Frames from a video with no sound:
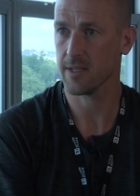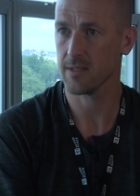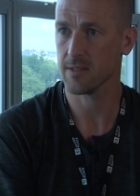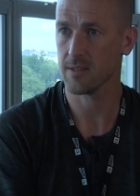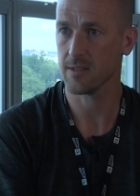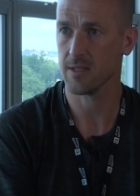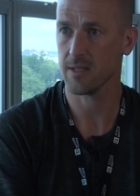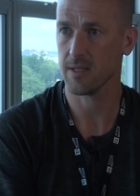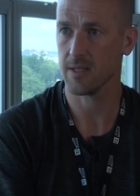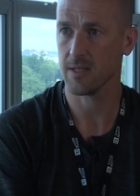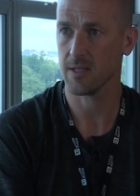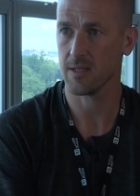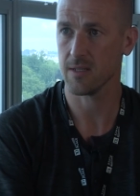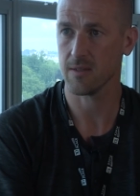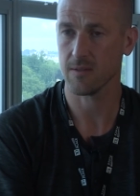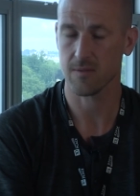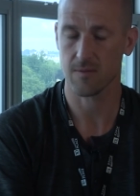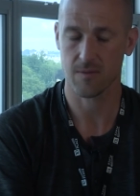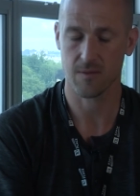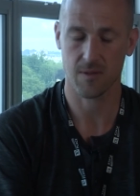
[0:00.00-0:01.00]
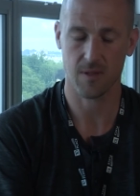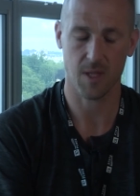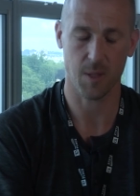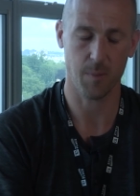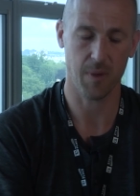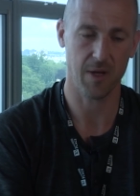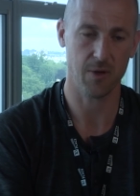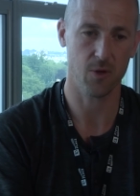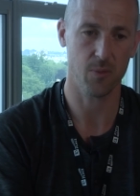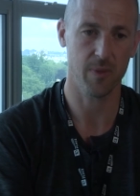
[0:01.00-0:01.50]
in the
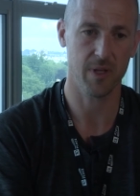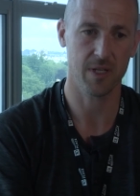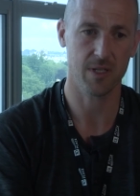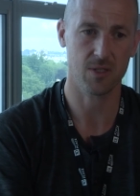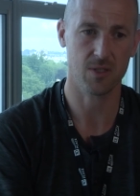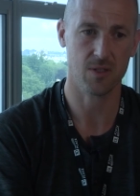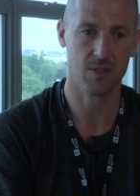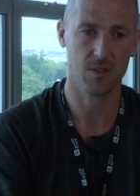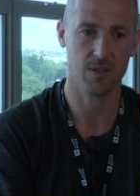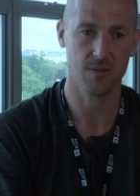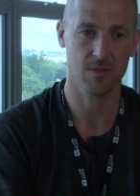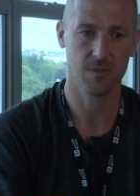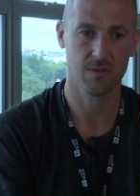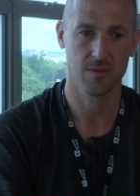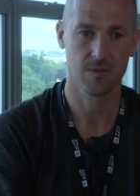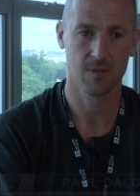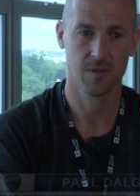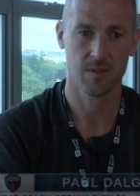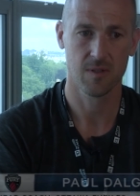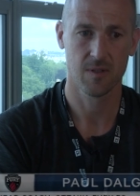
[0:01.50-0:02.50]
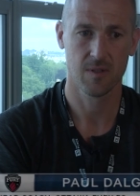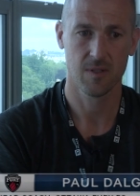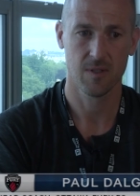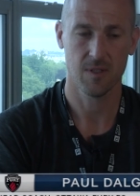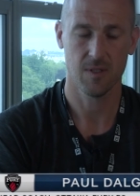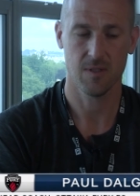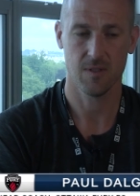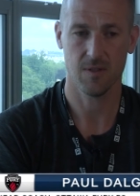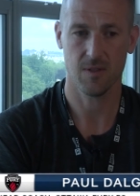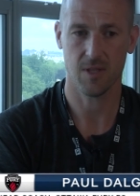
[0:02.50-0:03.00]
amount of minutes
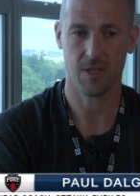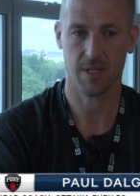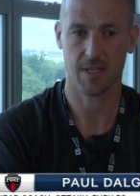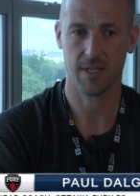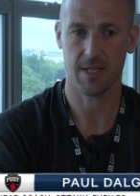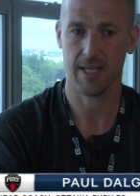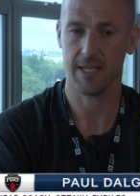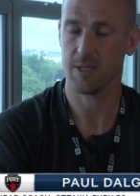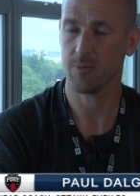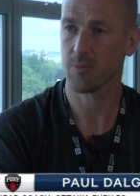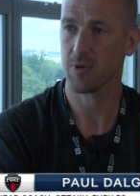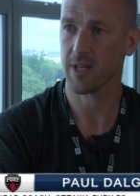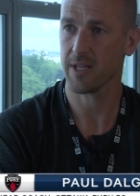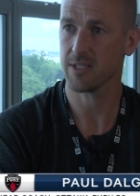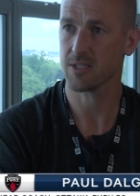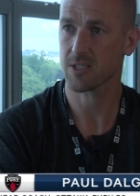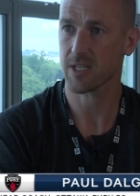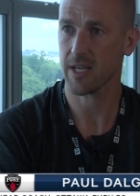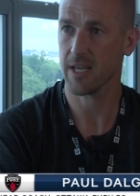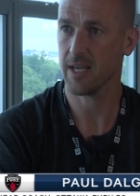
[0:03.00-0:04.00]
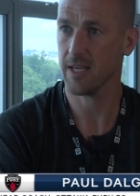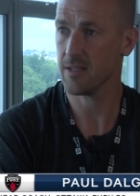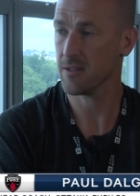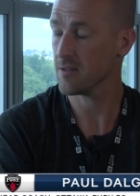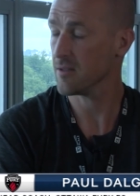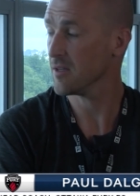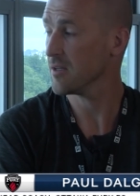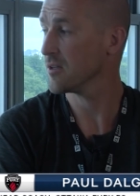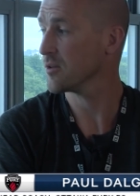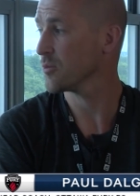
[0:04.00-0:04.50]
that Canadian players get,
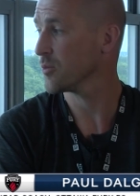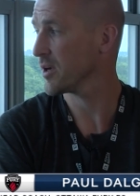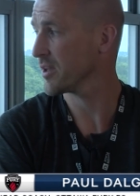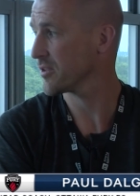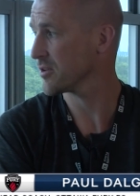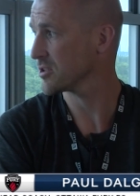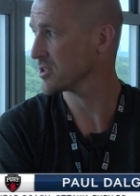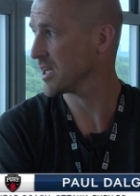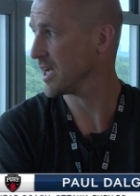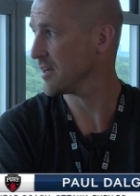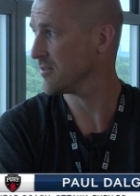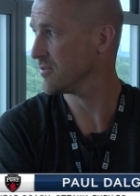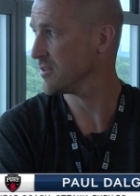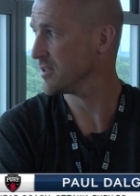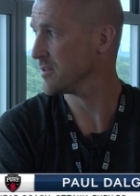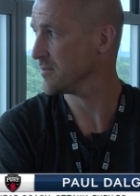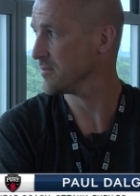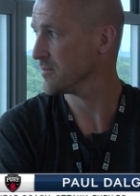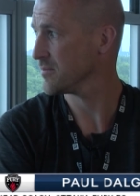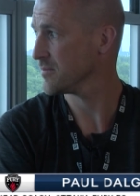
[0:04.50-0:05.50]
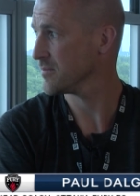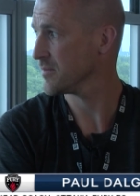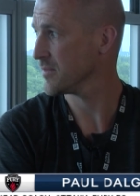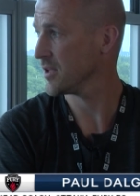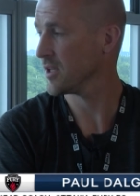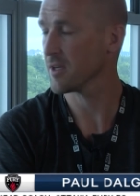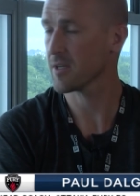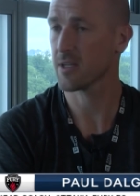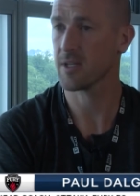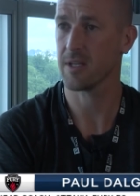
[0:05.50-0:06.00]
and with us having
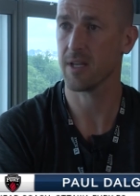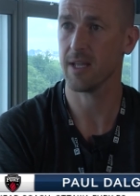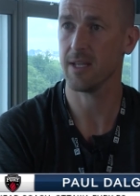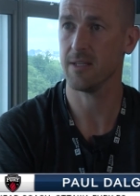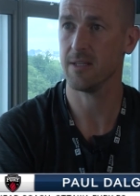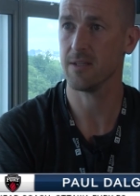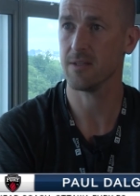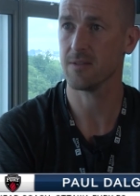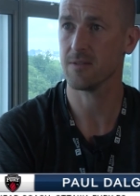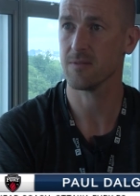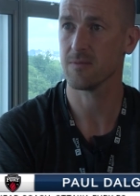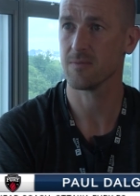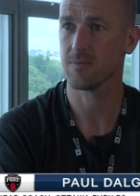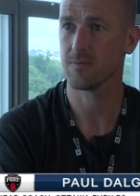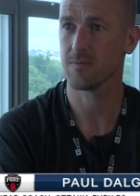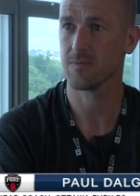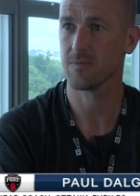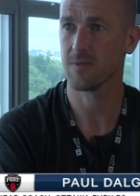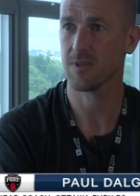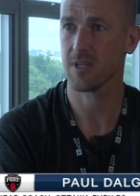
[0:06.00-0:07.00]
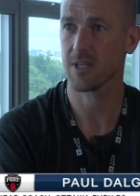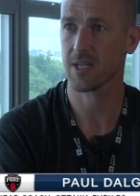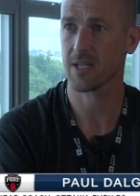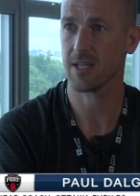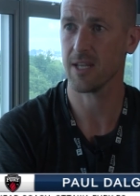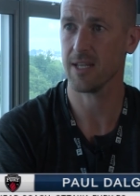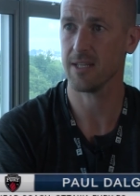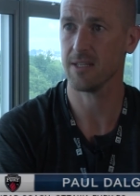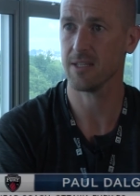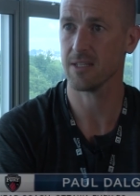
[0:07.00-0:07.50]
the Canadian
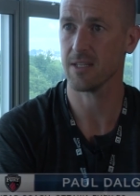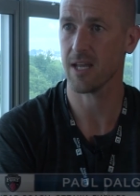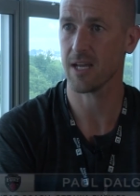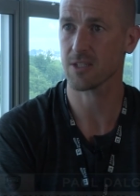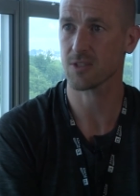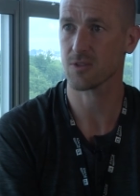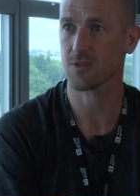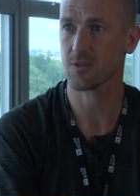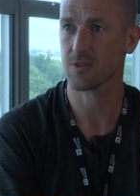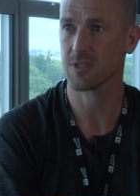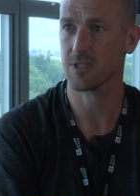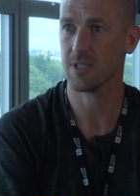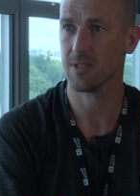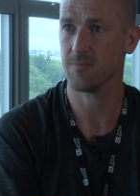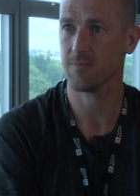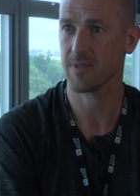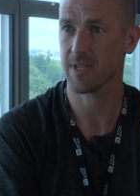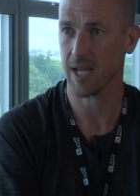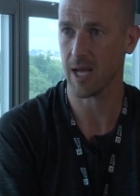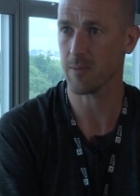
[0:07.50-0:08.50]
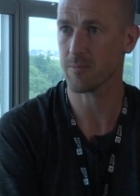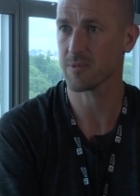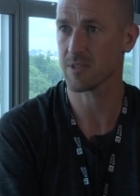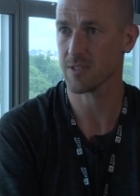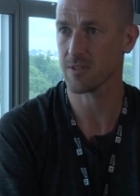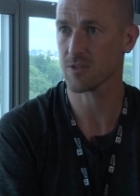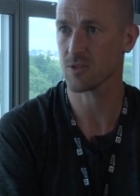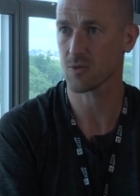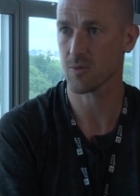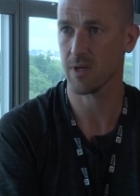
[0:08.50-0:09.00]
national team
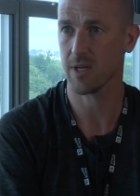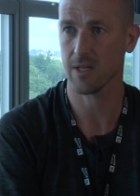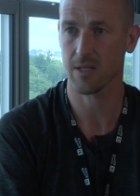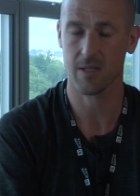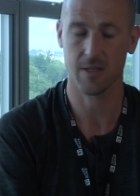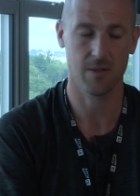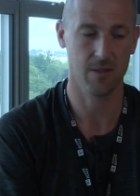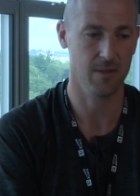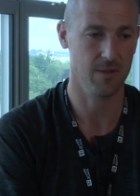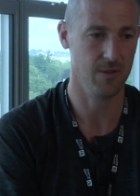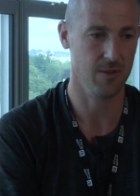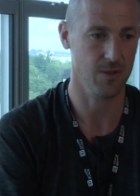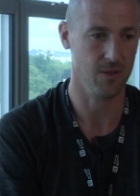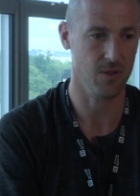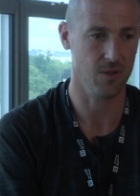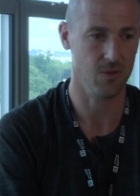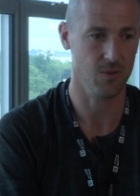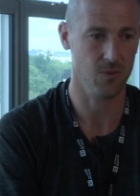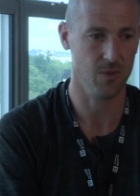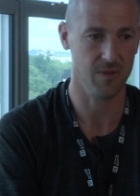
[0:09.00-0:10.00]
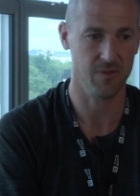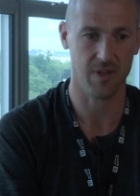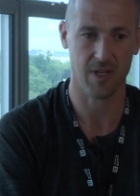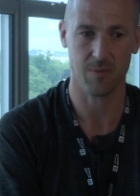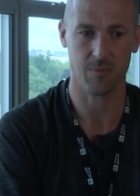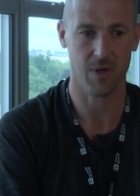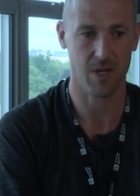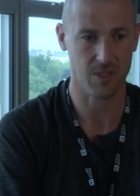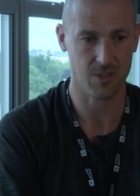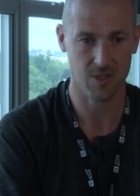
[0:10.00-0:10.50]
captain as well. You know, we've
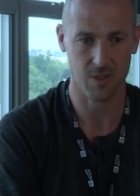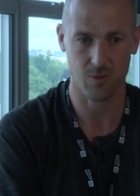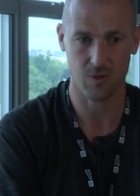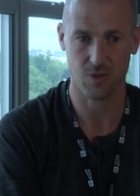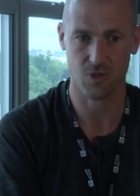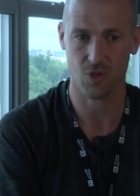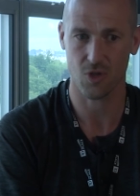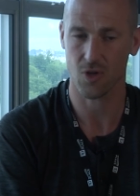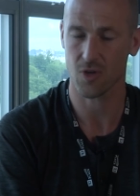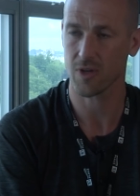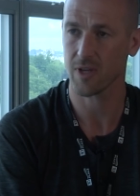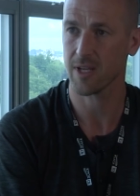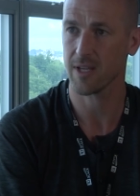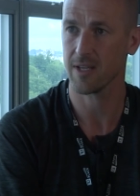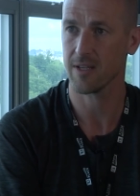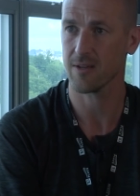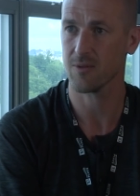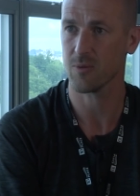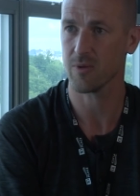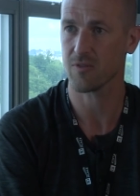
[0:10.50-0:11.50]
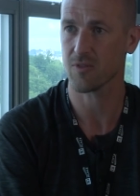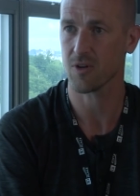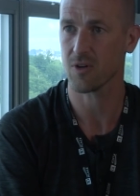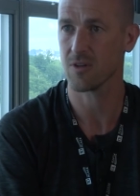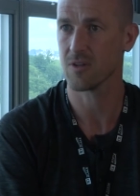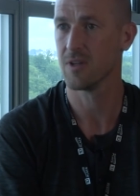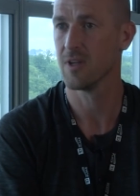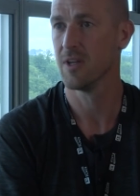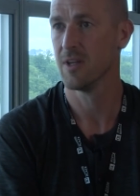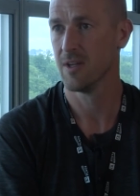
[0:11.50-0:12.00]
had Marcel de Jong here. We've got,
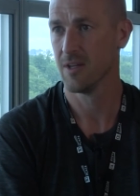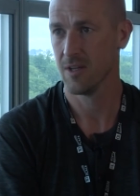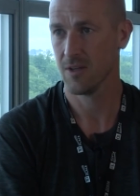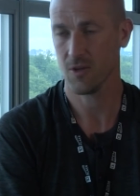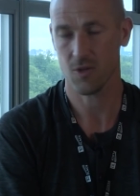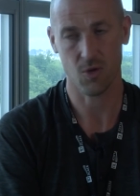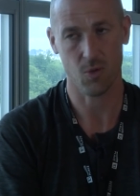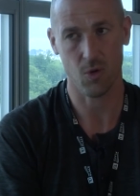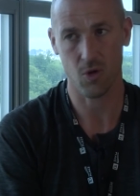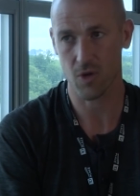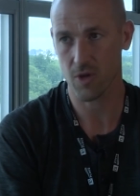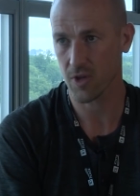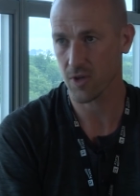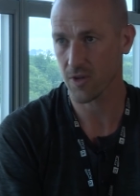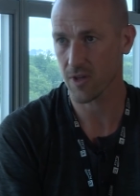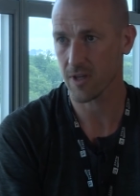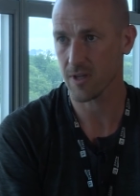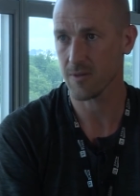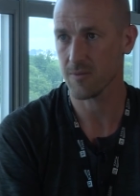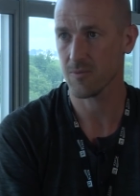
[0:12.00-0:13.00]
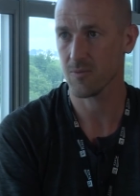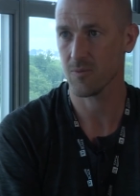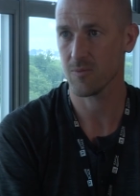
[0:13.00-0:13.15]
you know, all the other